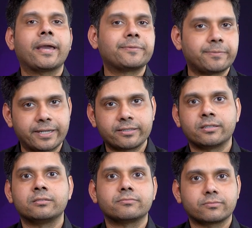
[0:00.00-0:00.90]
times better
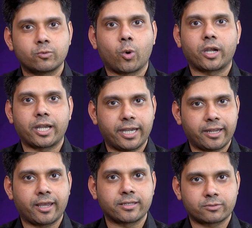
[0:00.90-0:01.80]
than what
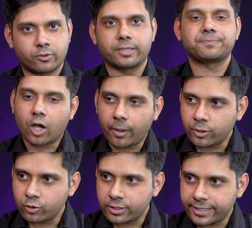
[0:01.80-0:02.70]
India has today. Now
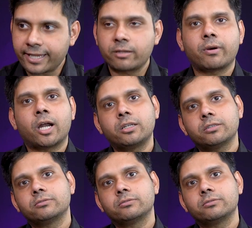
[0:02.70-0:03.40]
coming to the second part,